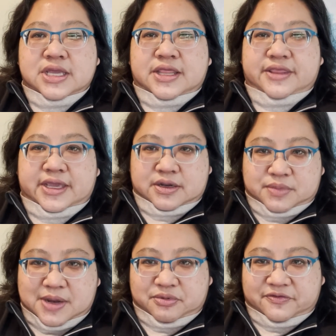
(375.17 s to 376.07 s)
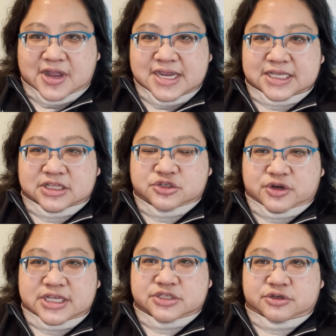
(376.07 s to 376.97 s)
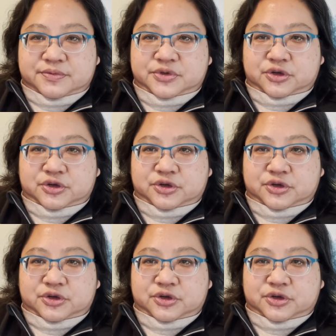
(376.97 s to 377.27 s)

then by providing the transcript,